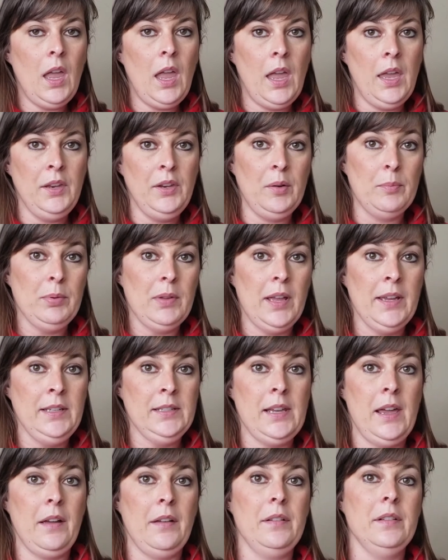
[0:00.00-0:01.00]
and your blind
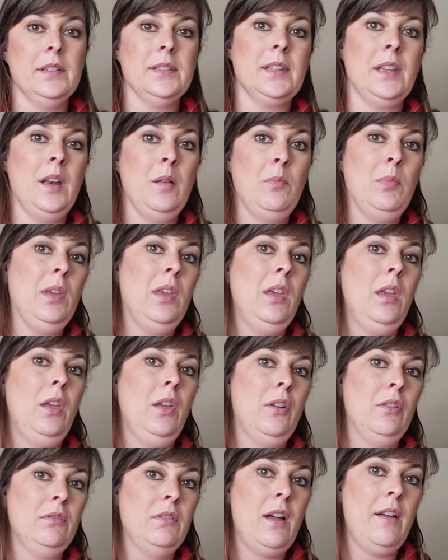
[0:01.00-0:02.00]
tackle is going to be
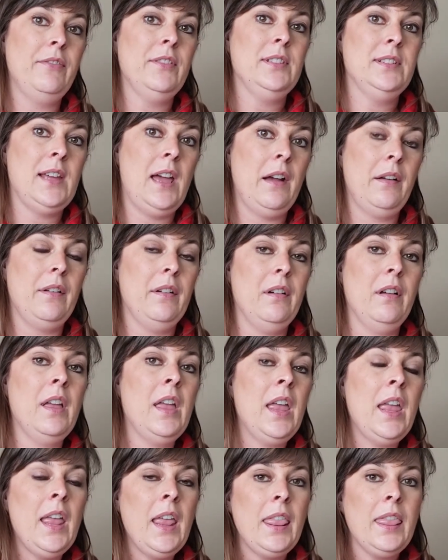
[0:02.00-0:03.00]
your left tackle.
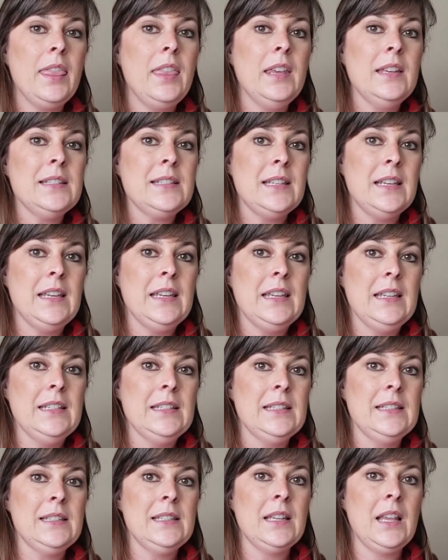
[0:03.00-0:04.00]
This
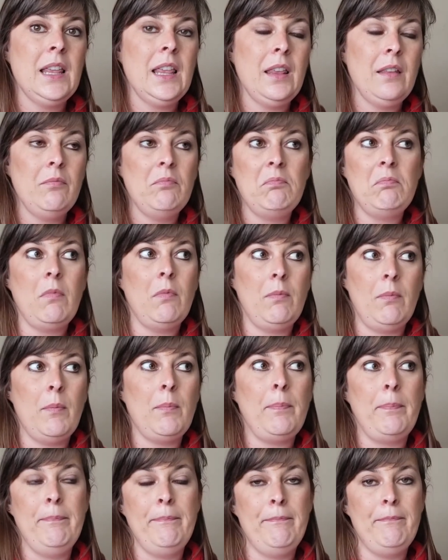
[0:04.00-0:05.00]
is
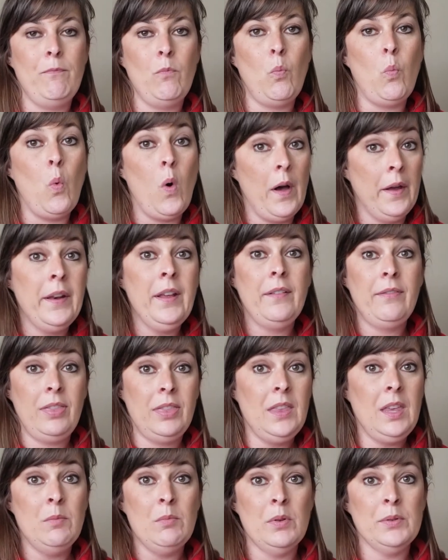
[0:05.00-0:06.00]
one of
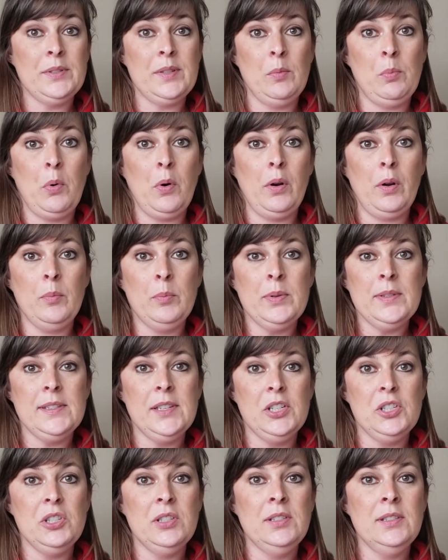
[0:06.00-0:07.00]
the most important
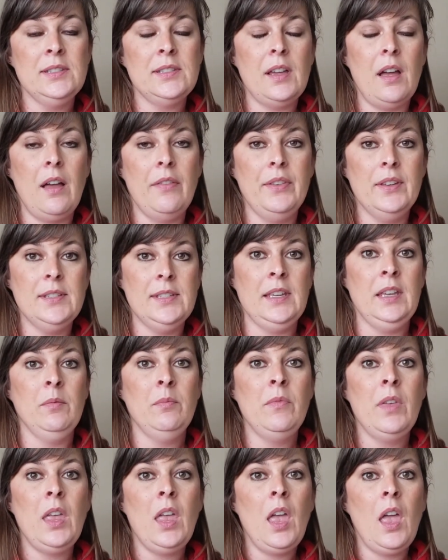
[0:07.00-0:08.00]
positions on the
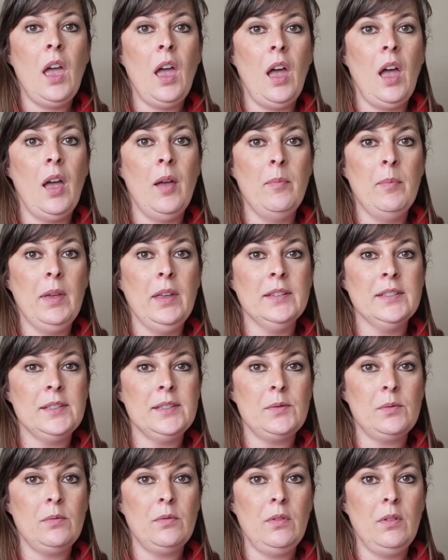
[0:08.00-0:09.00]
team.
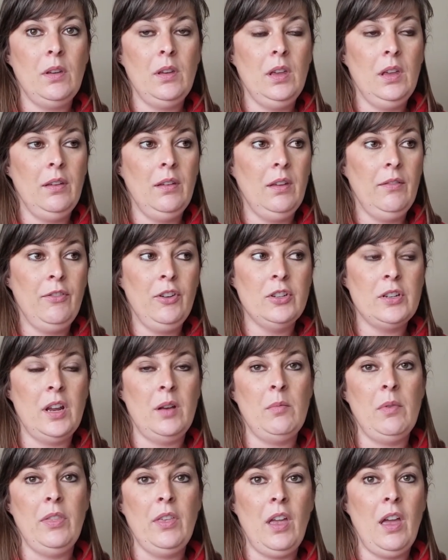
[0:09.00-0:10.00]
It's, if you're talking
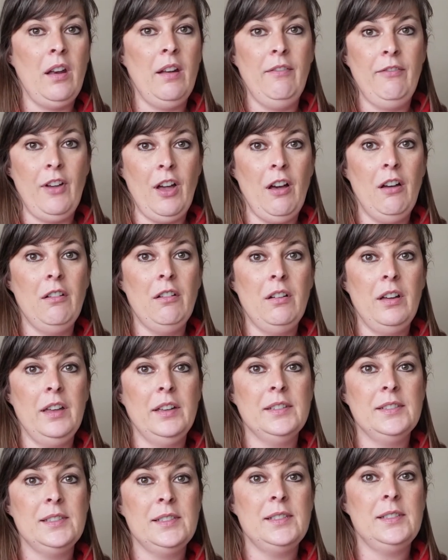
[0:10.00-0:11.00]
about the NFL,
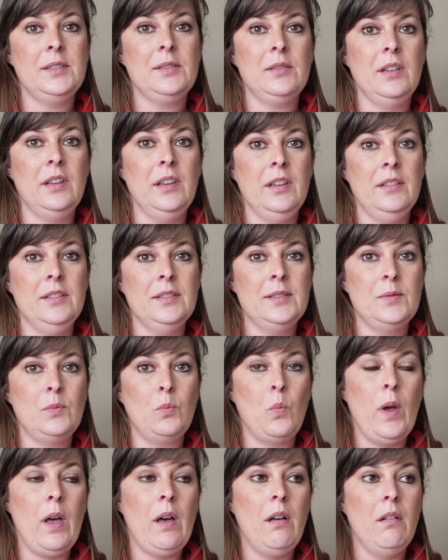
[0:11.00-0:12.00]
it's
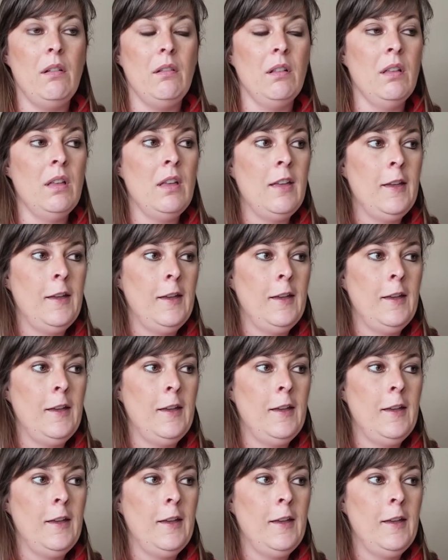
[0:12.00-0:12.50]
well